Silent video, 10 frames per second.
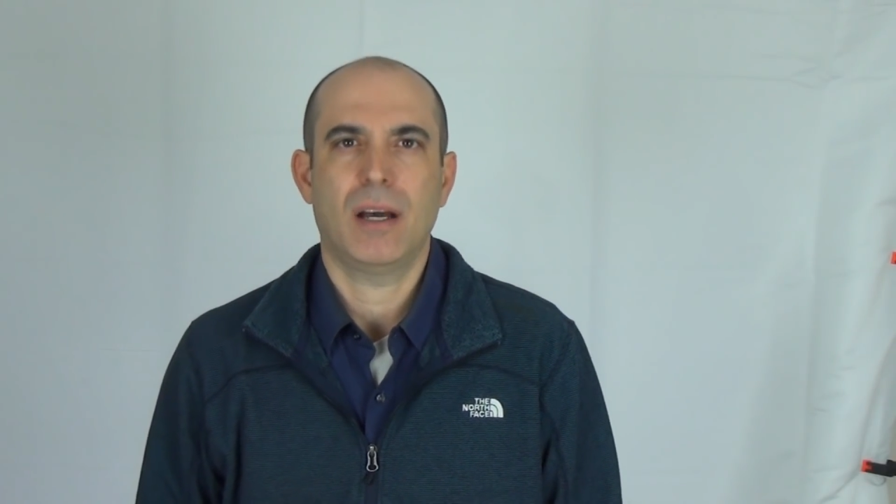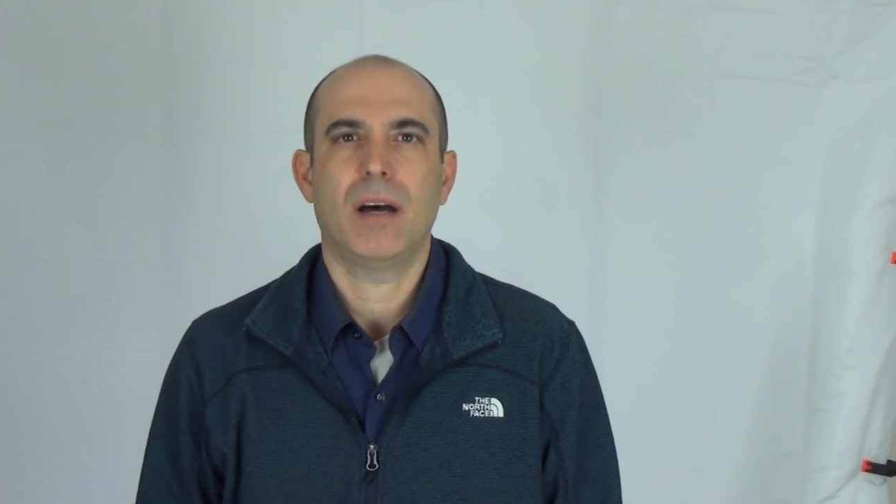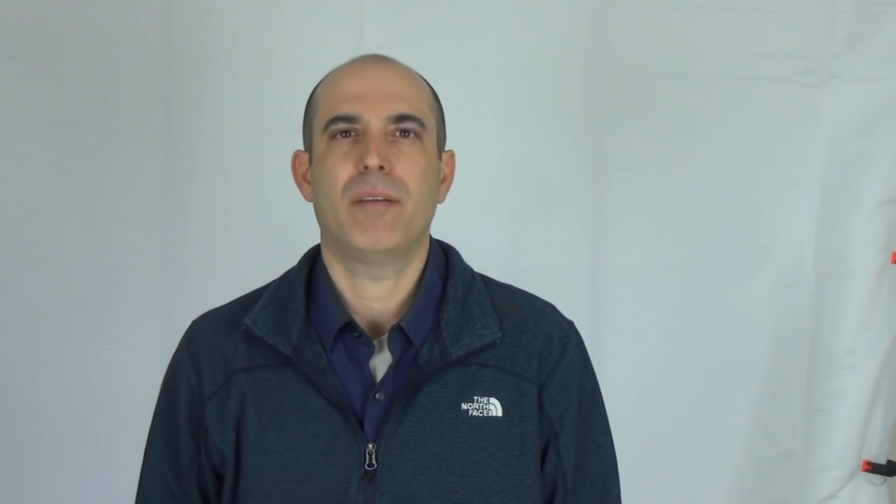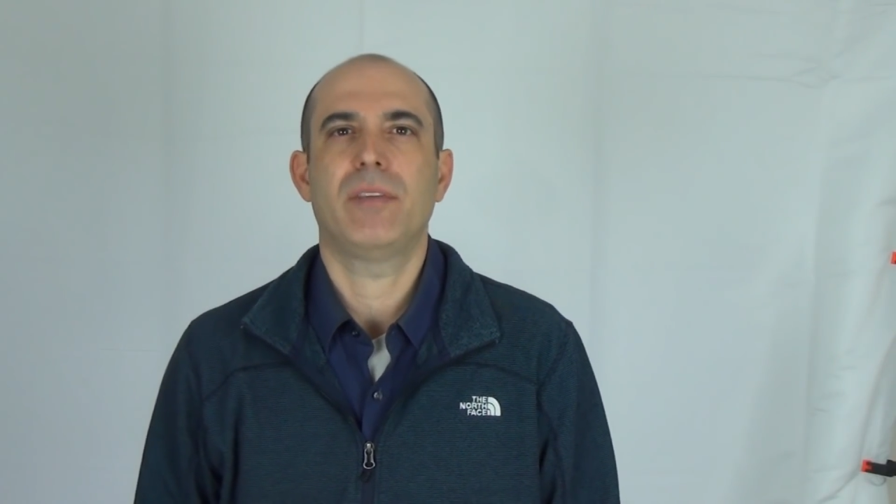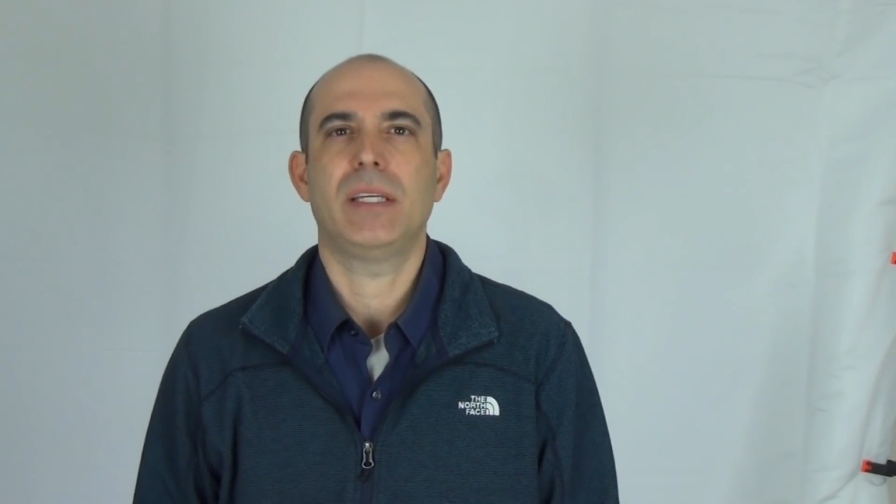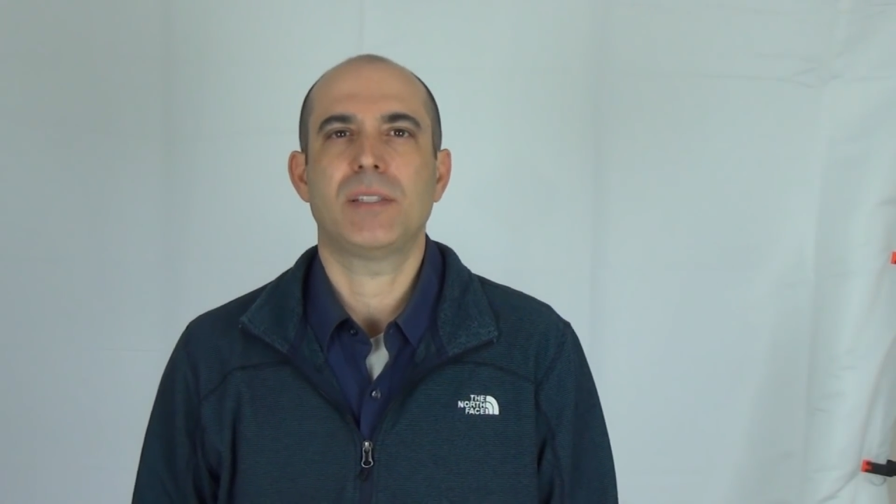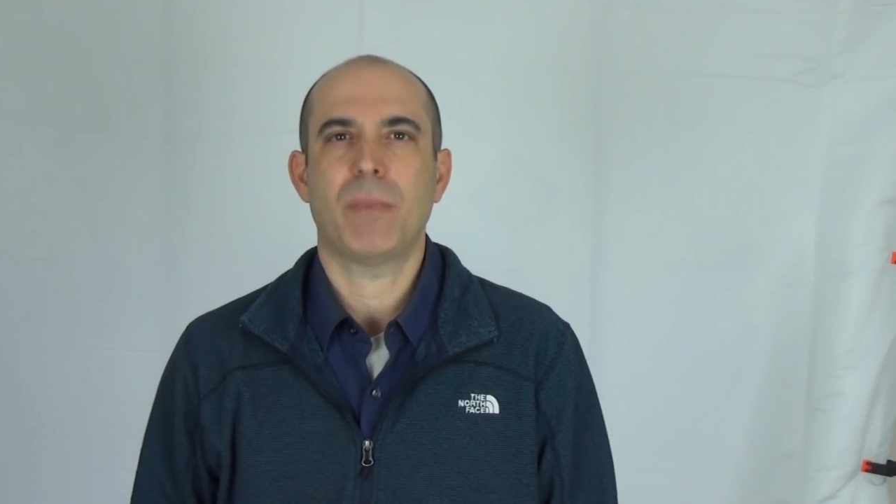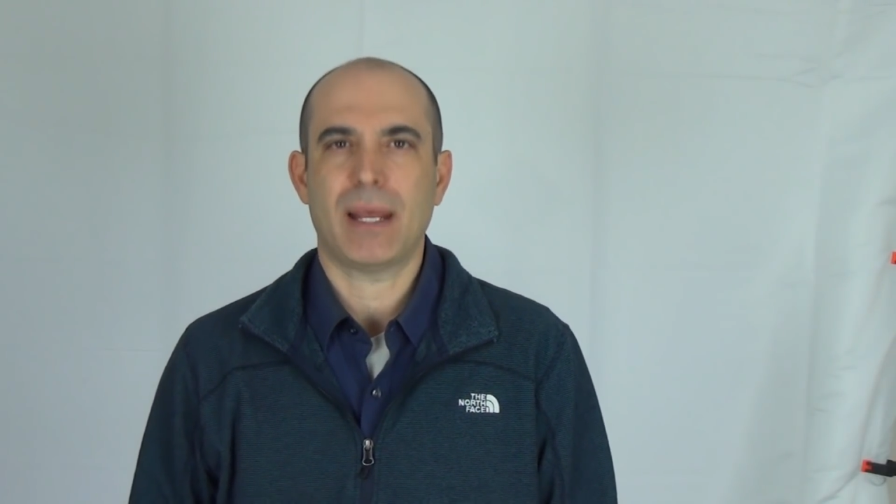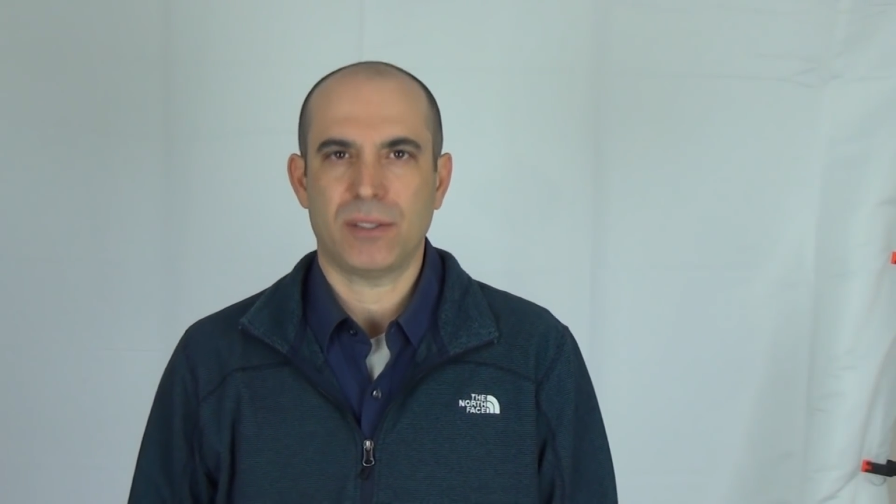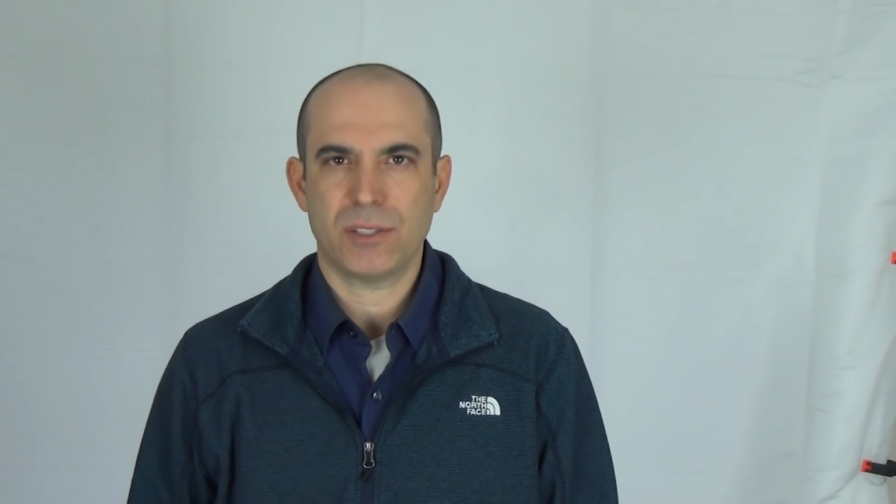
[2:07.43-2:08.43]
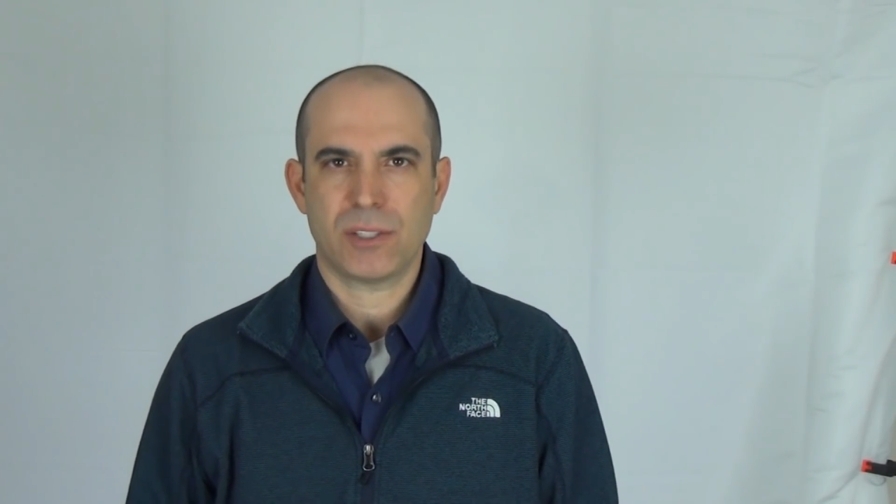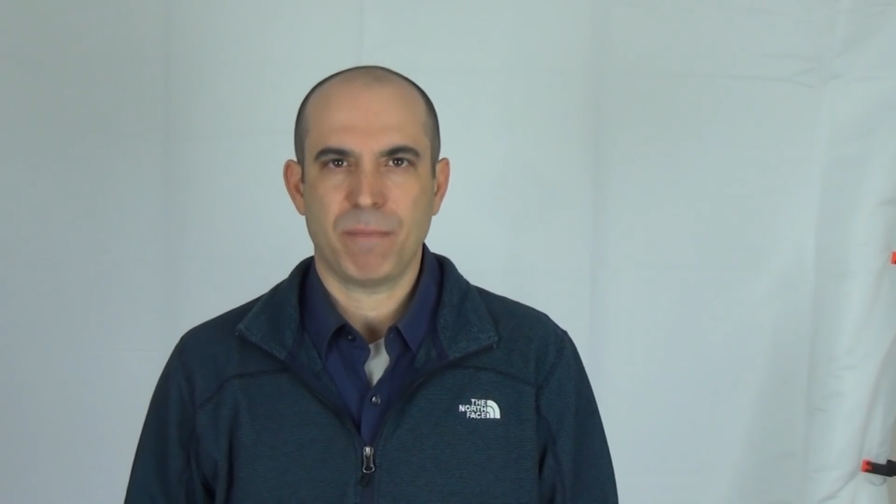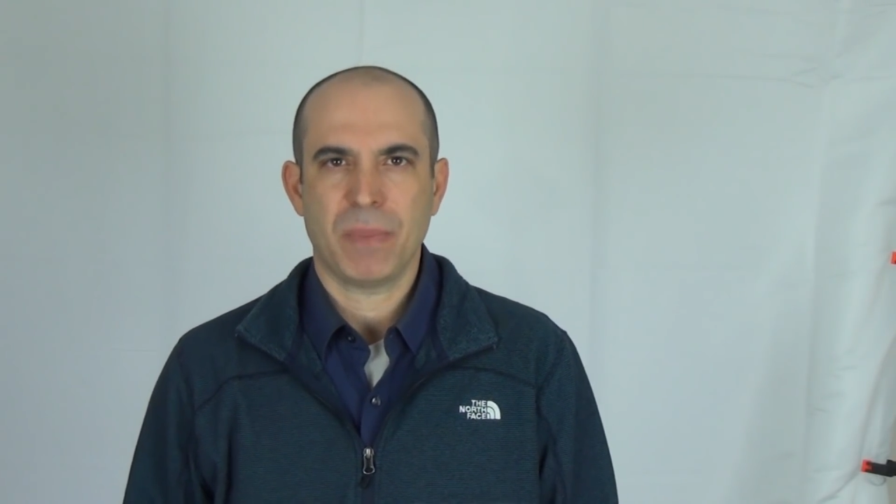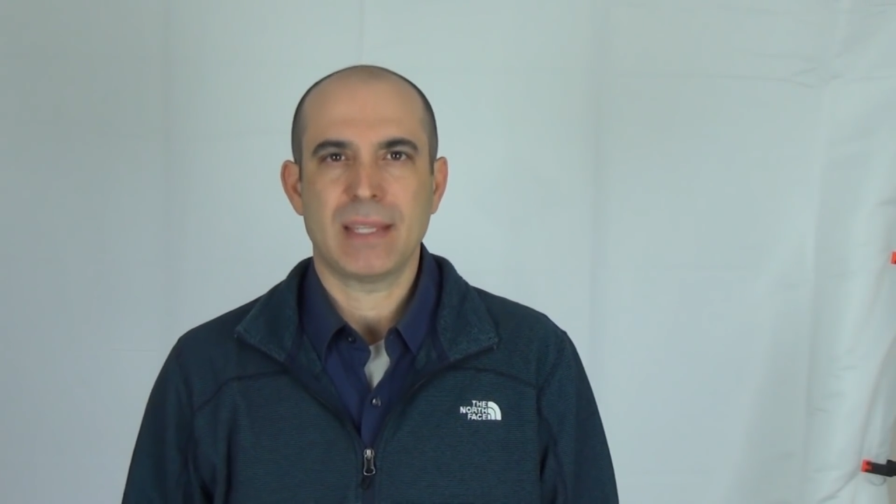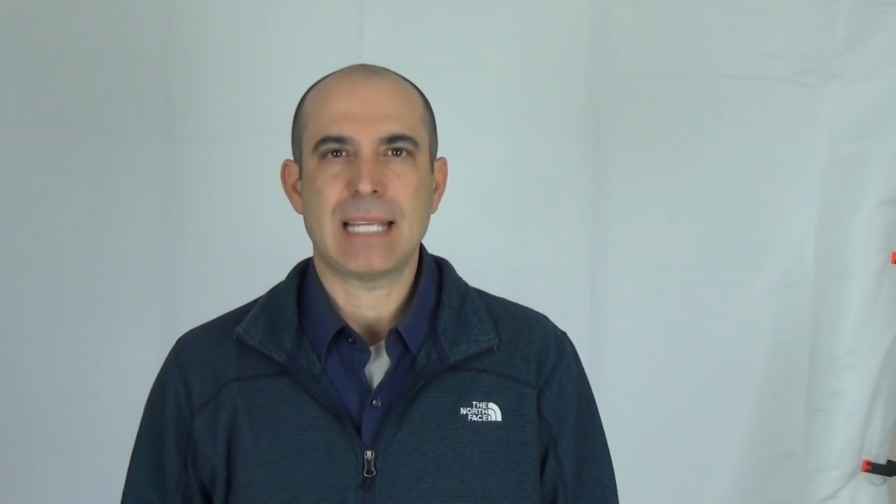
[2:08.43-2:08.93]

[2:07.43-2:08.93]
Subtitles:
of these metals